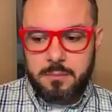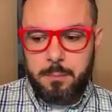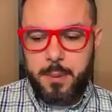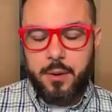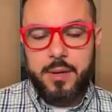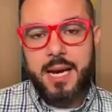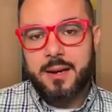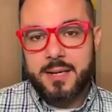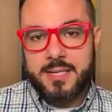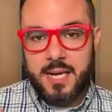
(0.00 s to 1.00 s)
building out
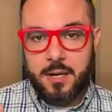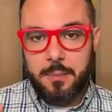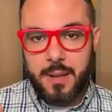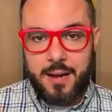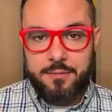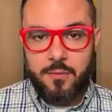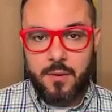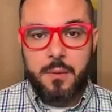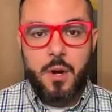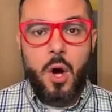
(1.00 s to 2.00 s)
a container
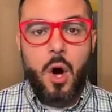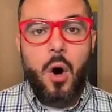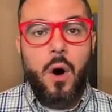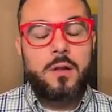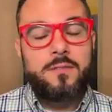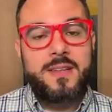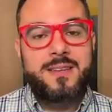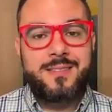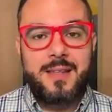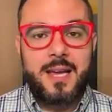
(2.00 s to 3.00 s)
platform. All of
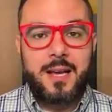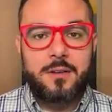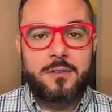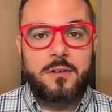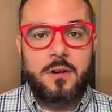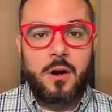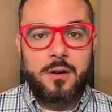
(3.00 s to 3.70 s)
these things